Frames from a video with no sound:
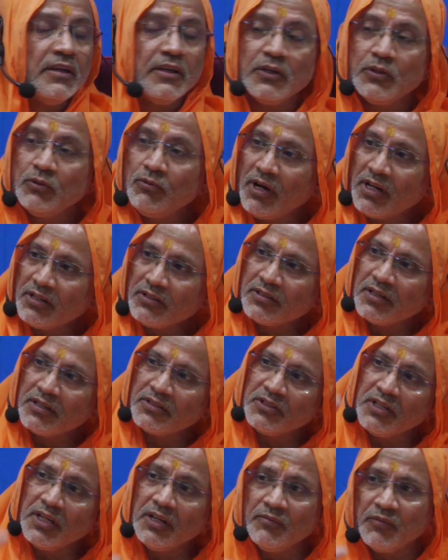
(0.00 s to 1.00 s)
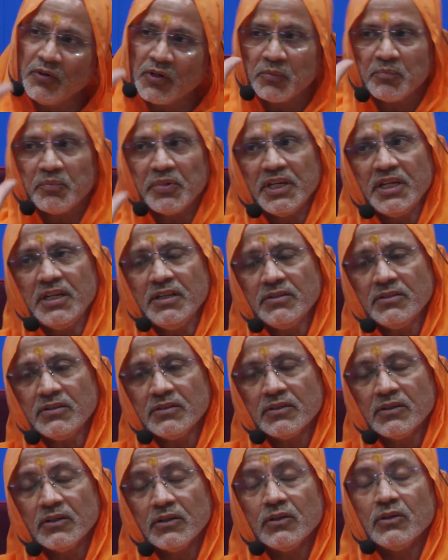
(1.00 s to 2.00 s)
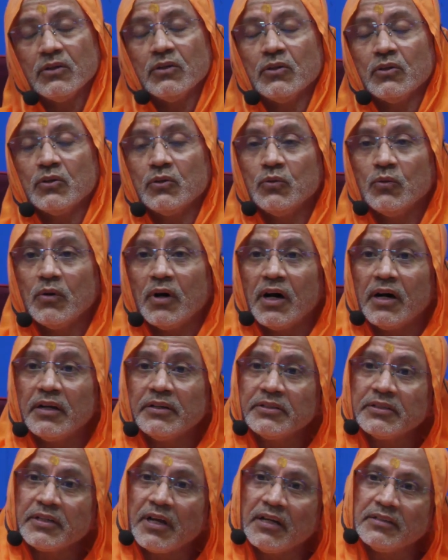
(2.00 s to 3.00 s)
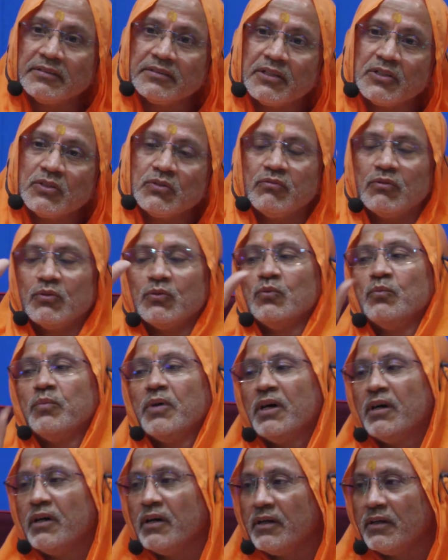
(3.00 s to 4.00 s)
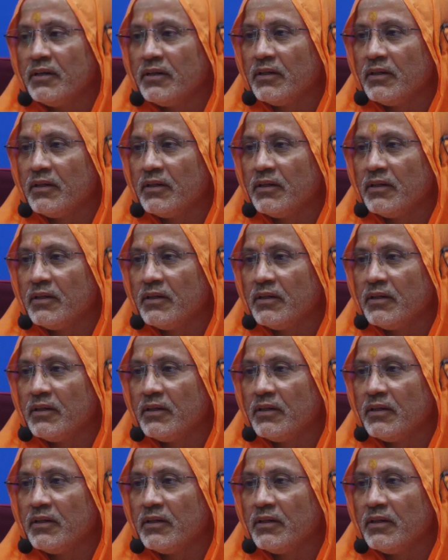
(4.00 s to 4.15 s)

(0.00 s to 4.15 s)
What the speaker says: You are searching for peace, you are Shanta Swarupaha.